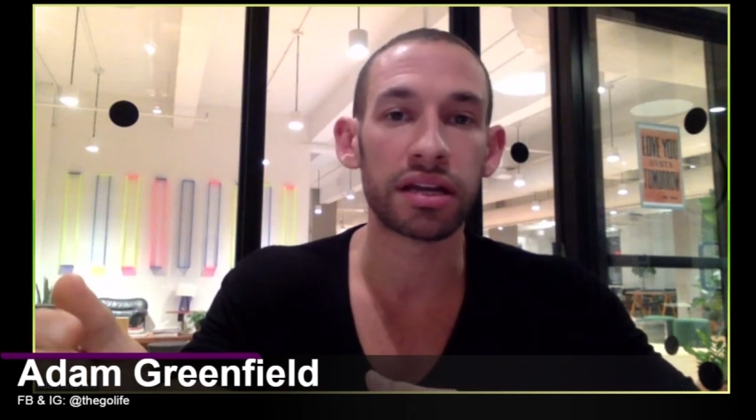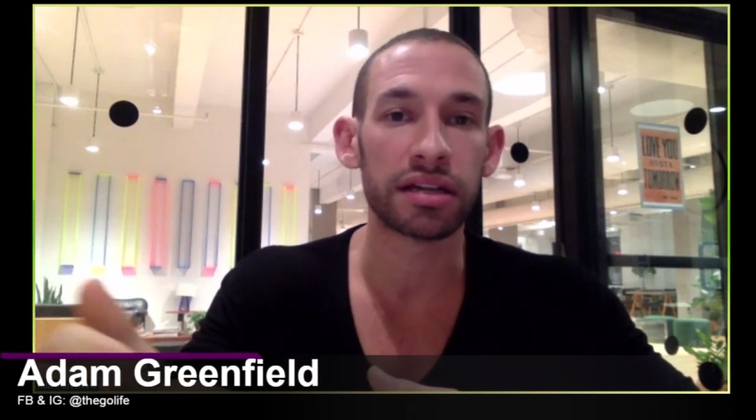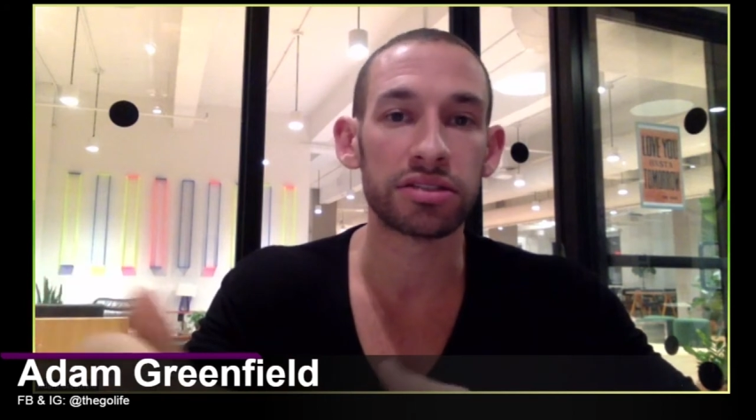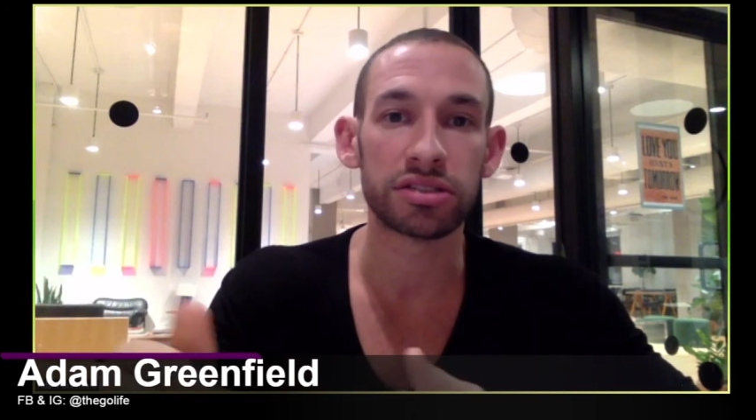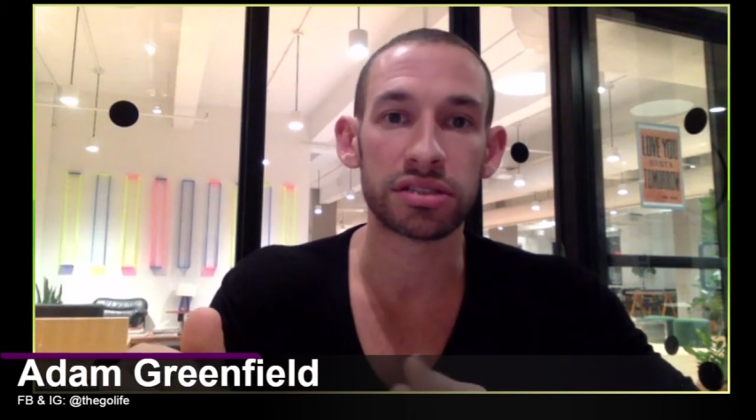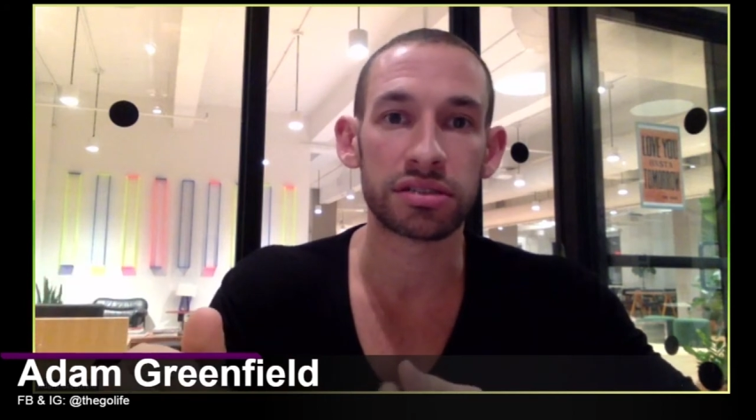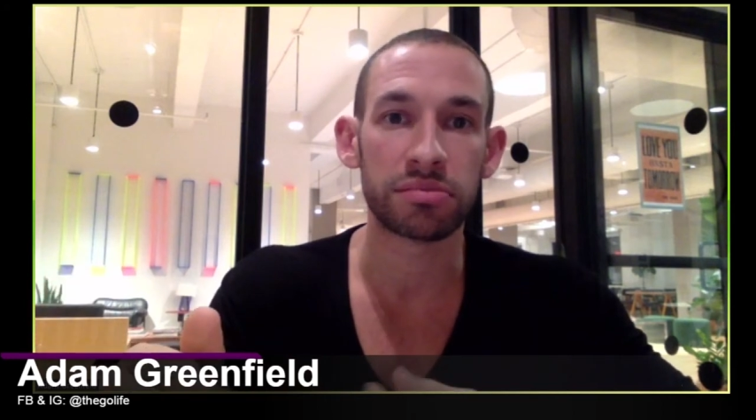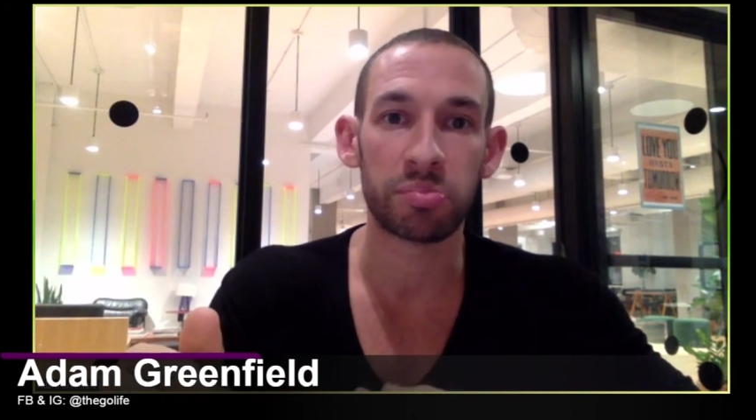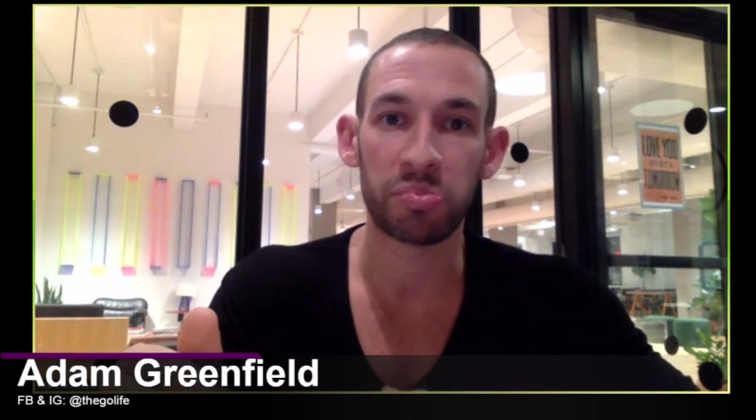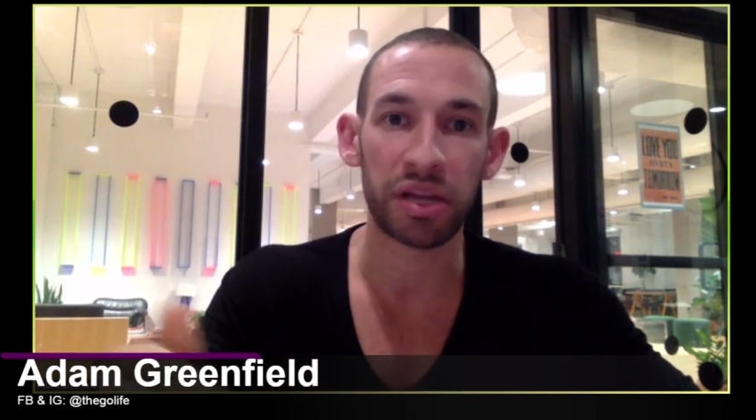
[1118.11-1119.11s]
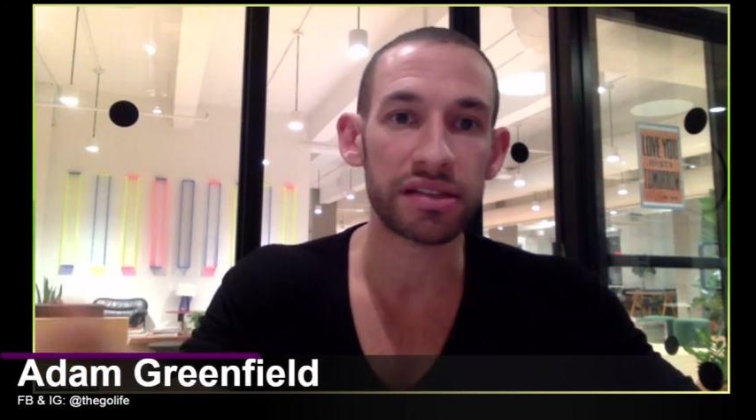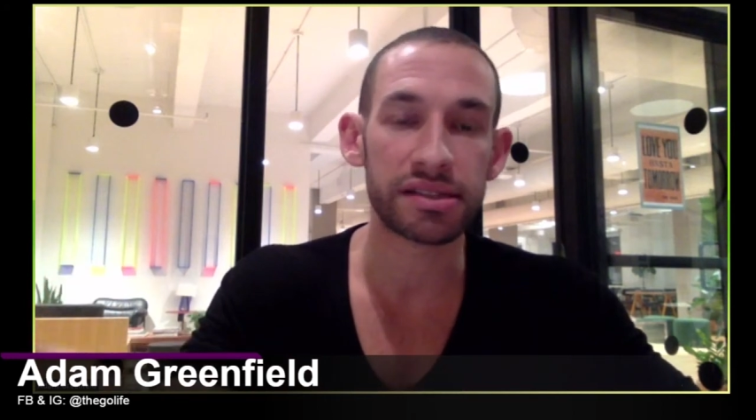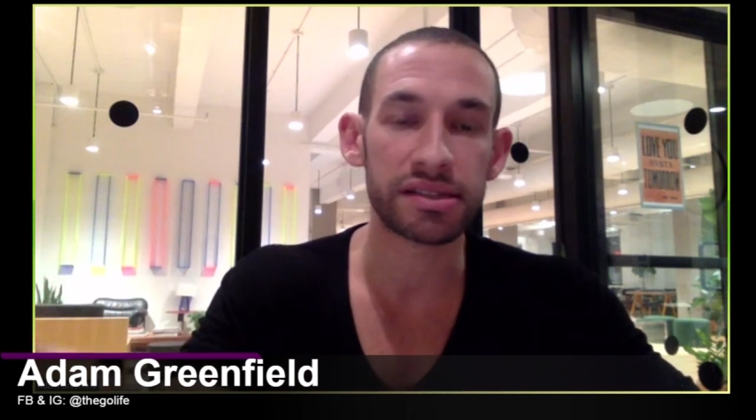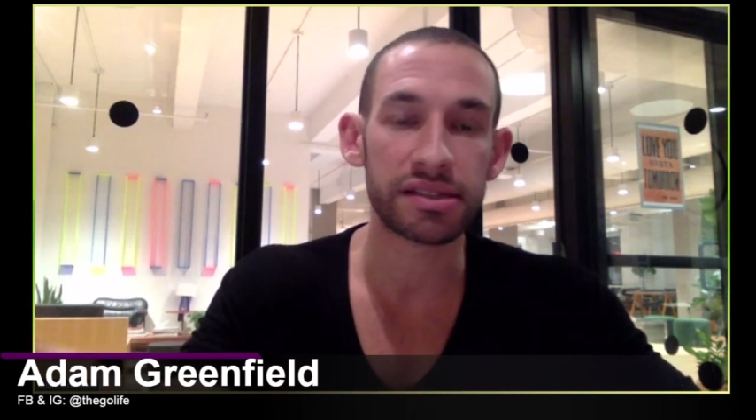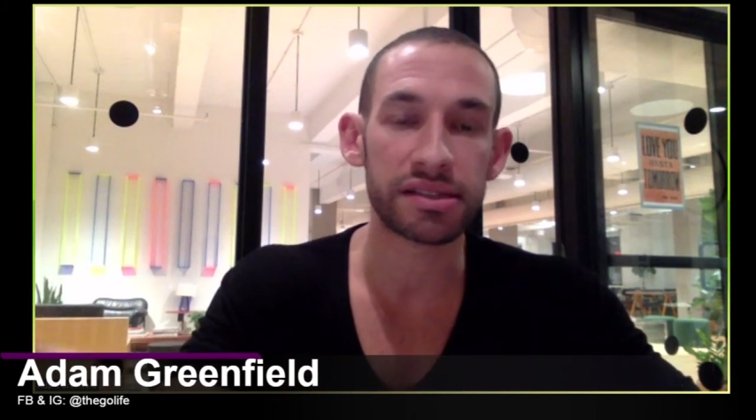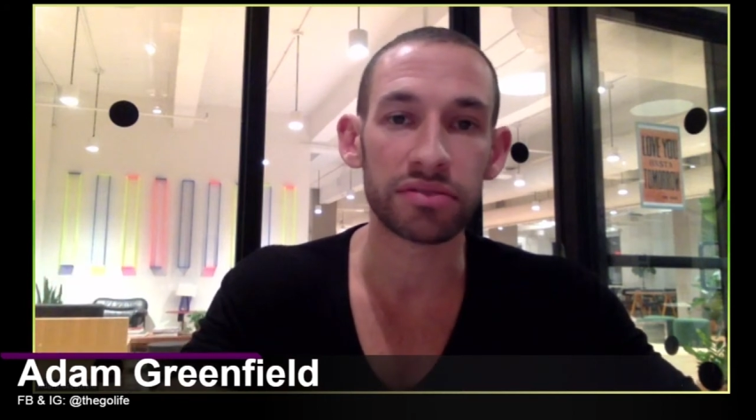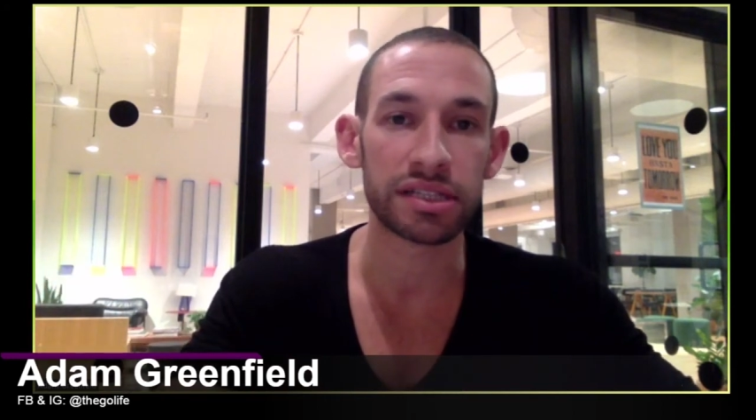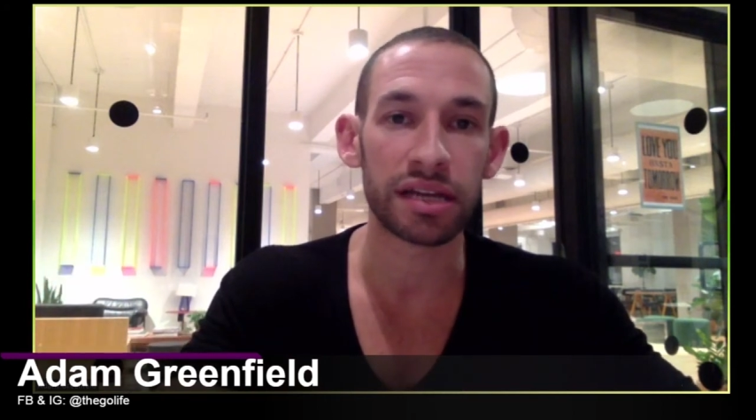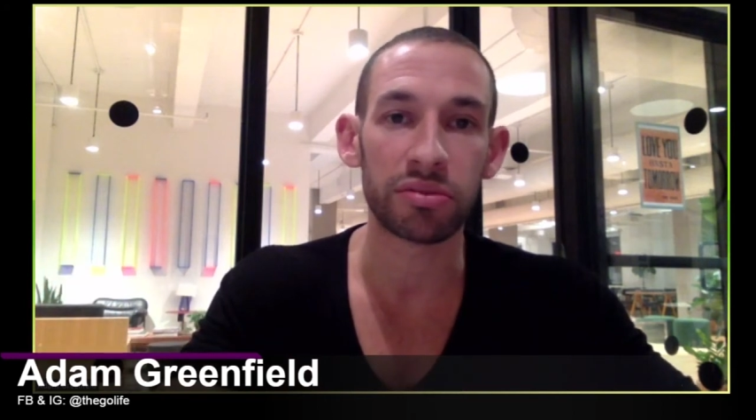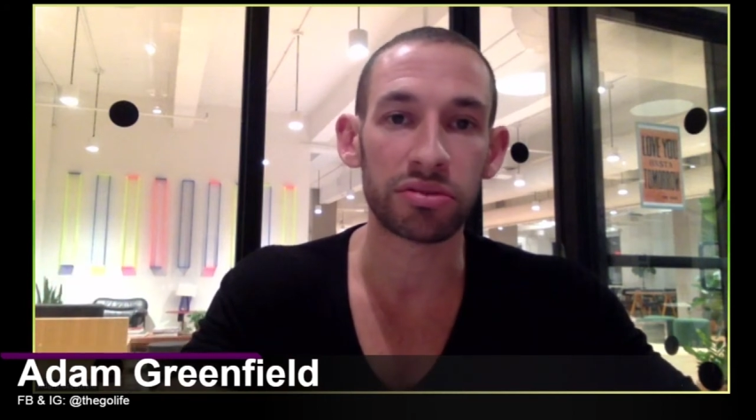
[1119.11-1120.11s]
I just basically was
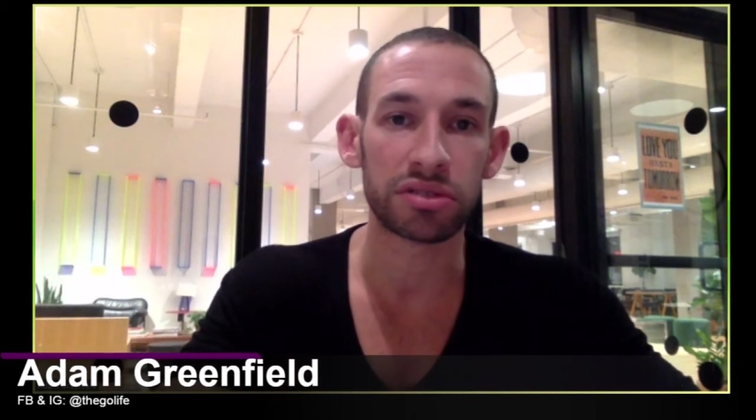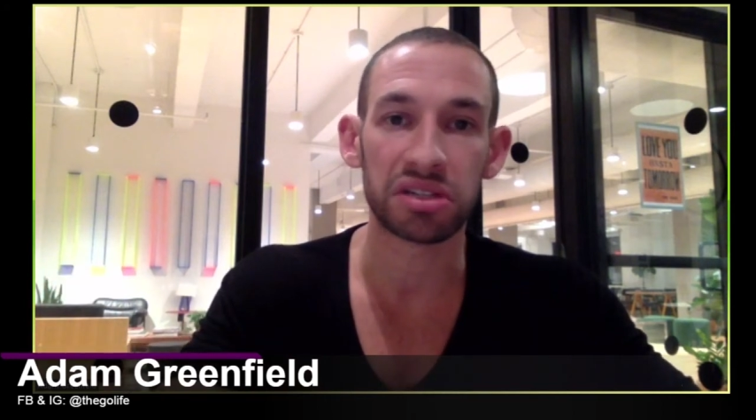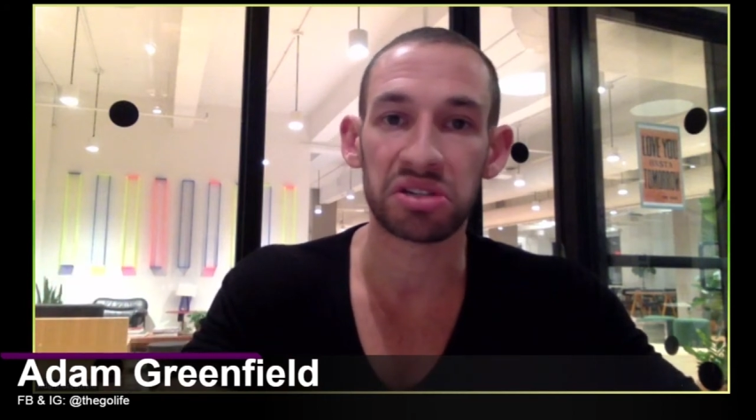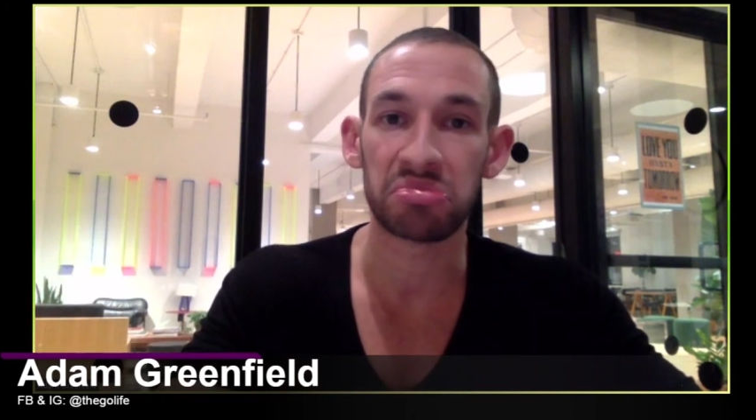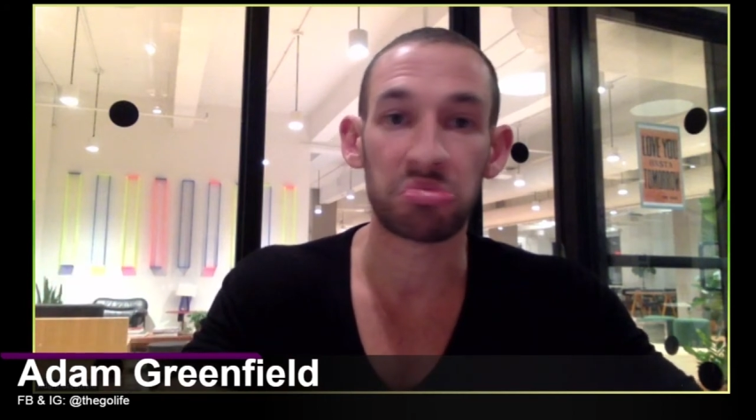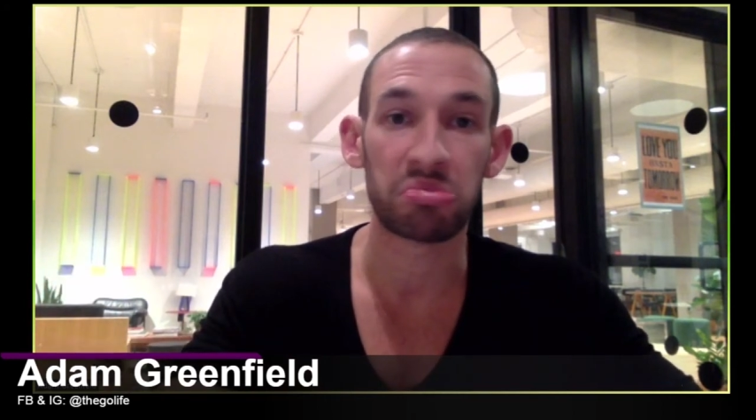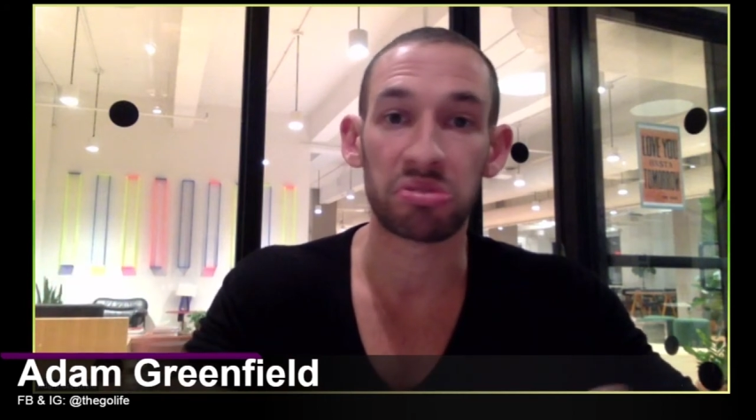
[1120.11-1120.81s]
able to